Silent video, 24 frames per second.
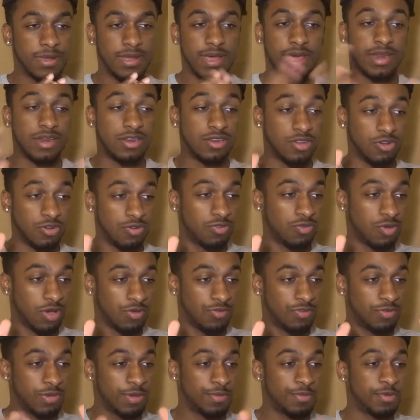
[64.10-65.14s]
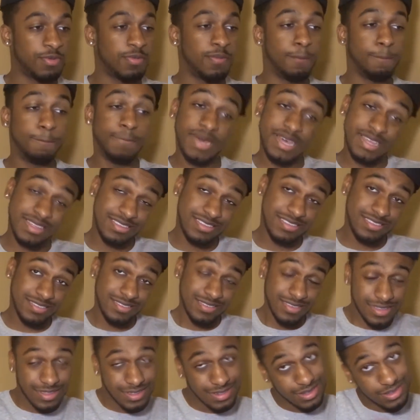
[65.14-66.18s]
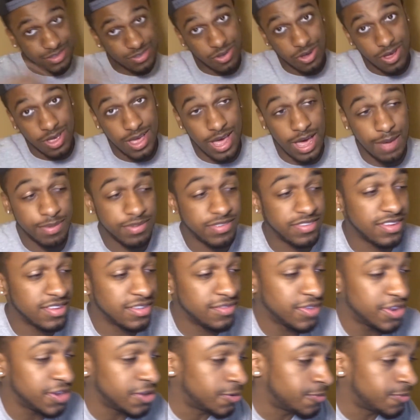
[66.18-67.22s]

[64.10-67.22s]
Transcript: I don't quite remember. But let's go ahead and hop into this video.